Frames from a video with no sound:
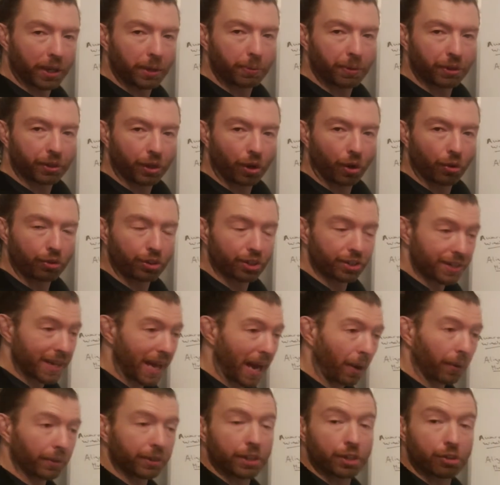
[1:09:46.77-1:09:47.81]
with coaches.
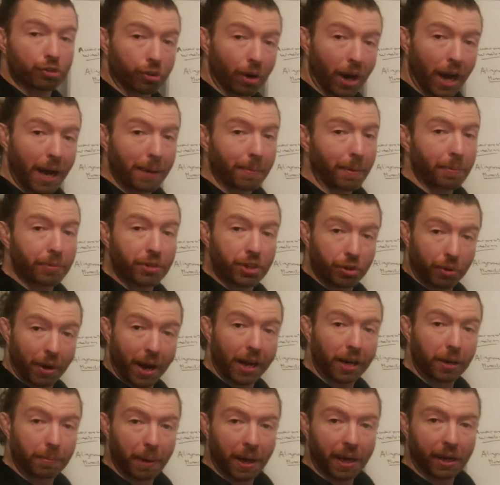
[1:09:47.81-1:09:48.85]
Now at the tribe, I'm
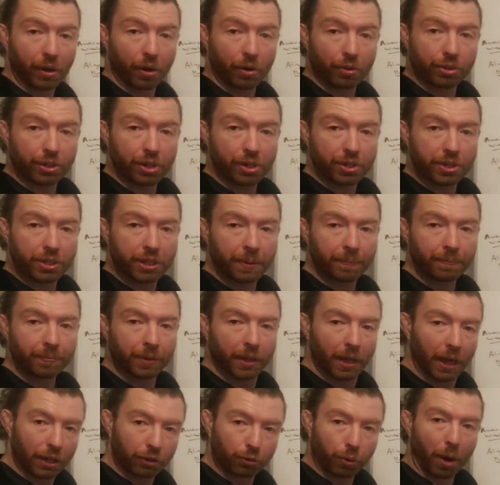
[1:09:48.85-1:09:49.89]
surrounded by coaches.
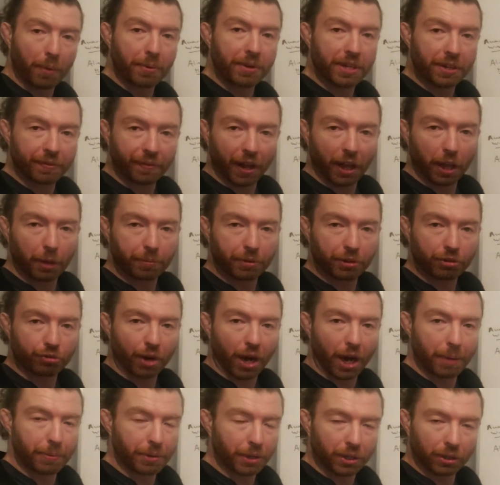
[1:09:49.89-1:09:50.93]
That's why we developed the
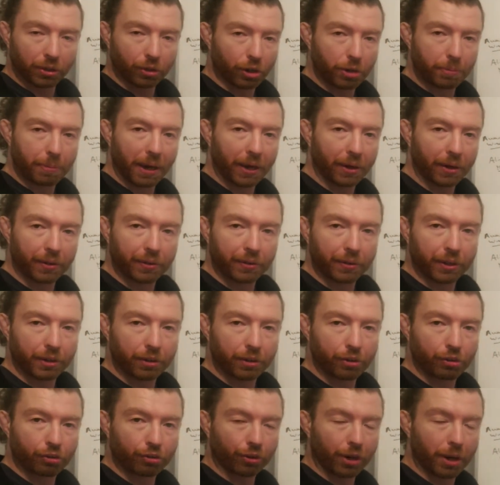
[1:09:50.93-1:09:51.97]
tribe. You can learn about it in the
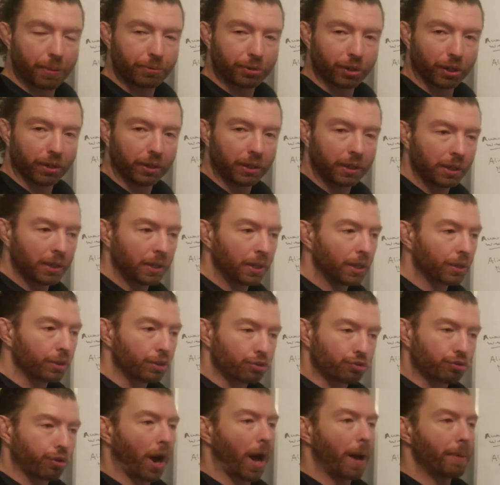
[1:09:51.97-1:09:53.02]
description. The
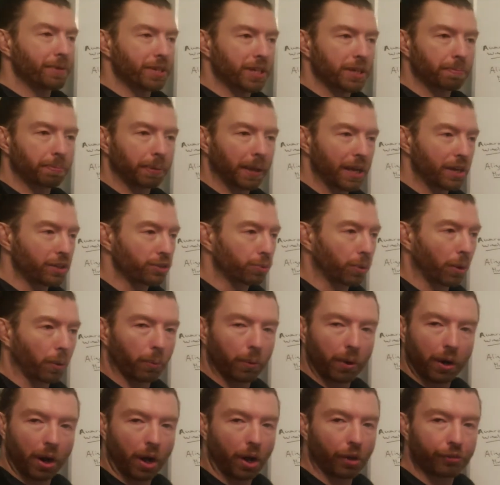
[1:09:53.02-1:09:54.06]
tribe is a place where
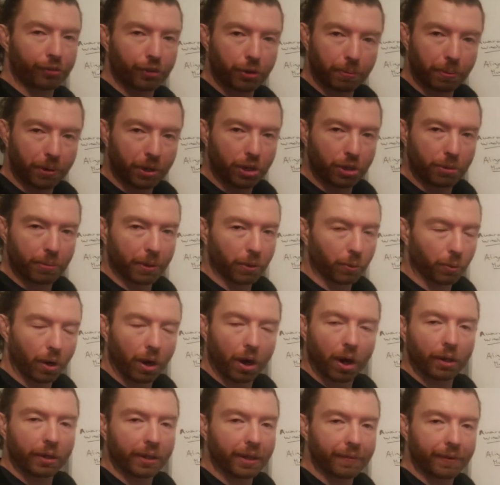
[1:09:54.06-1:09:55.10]
we're all superhuman. We're
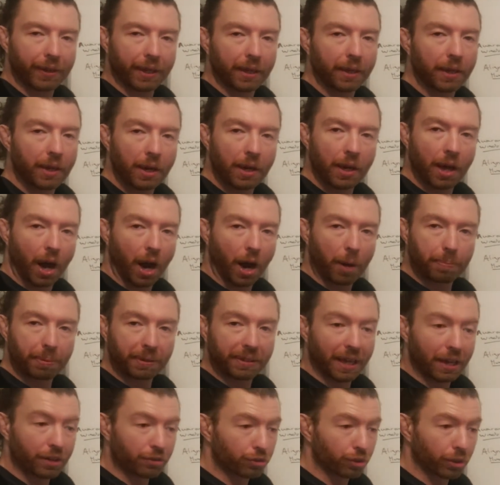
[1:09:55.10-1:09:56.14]
all living our
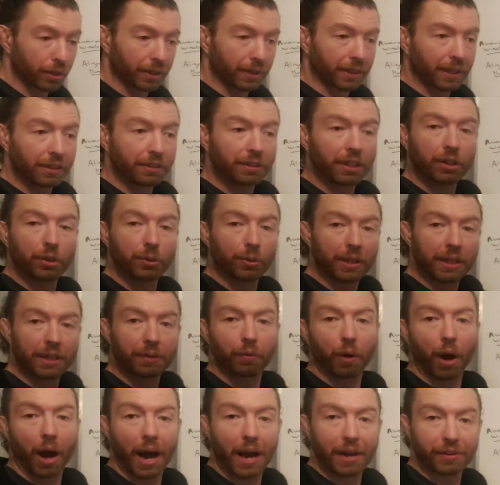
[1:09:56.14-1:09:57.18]
potential and continually
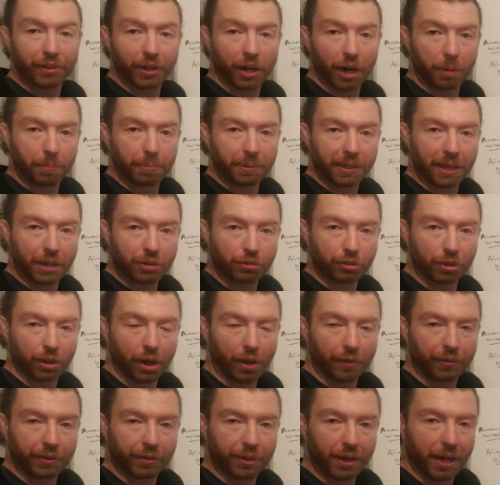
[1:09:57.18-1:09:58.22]
rising our potential
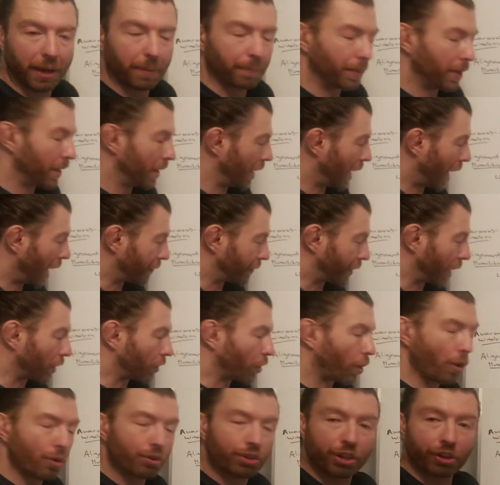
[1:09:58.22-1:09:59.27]
all the time. I've got
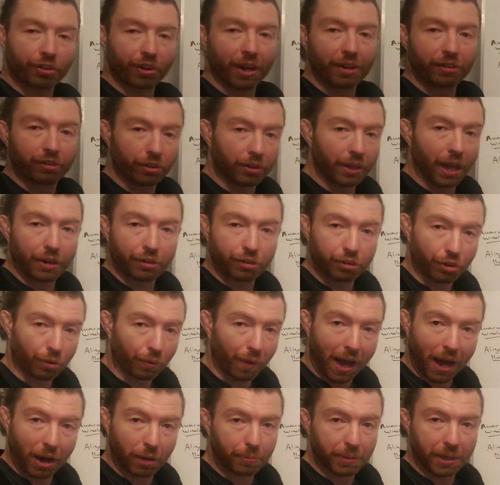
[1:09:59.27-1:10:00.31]
coaches that
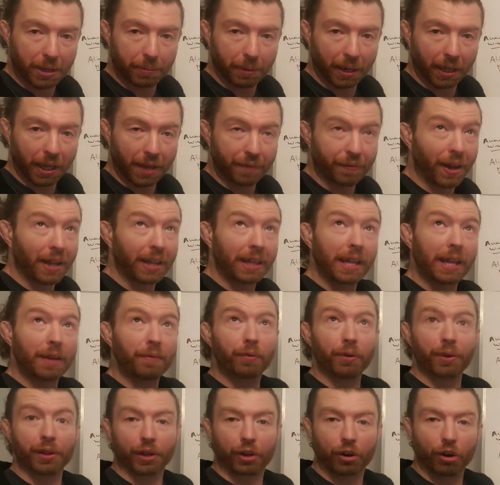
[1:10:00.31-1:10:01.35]
surround me in my life. I live
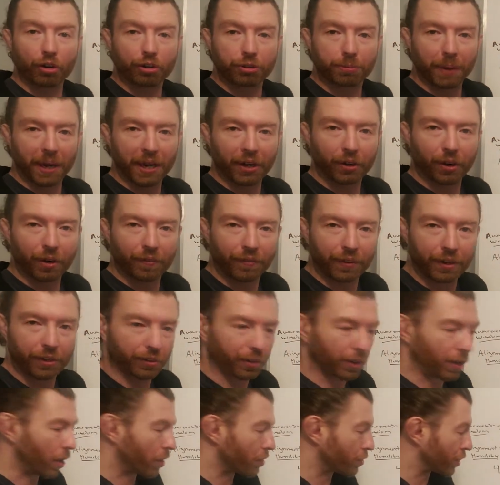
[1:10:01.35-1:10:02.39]
with a coach. My girlfriend is a
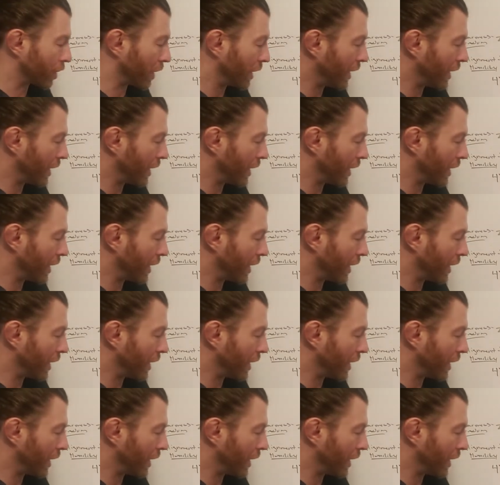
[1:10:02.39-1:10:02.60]
coach.